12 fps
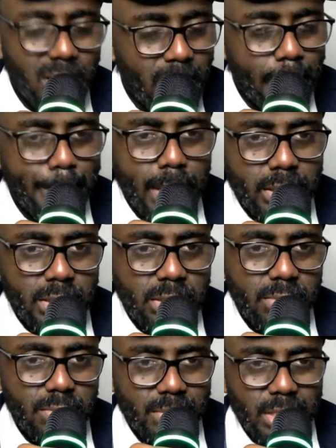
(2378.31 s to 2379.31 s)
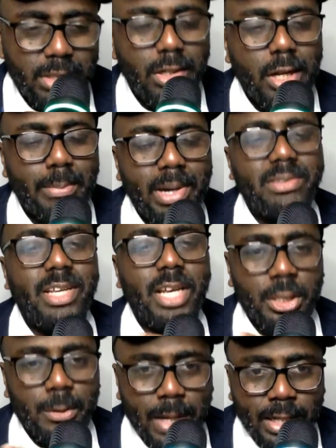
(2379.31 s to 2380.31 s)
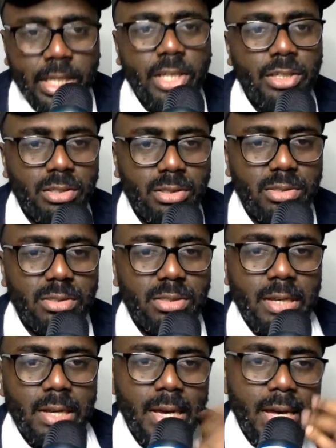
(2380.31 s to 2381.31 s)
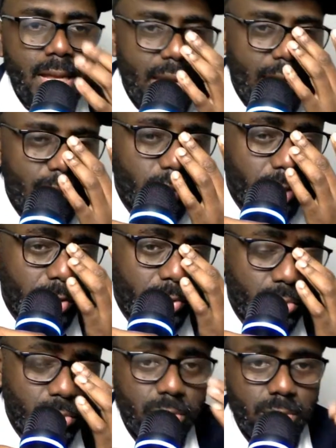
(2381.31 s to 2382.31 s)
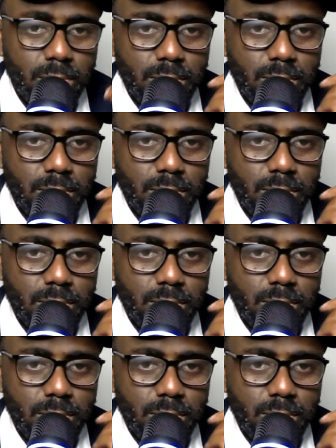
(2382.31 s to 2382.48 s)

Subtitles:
But it's all about expectations. Like Toni Kroos,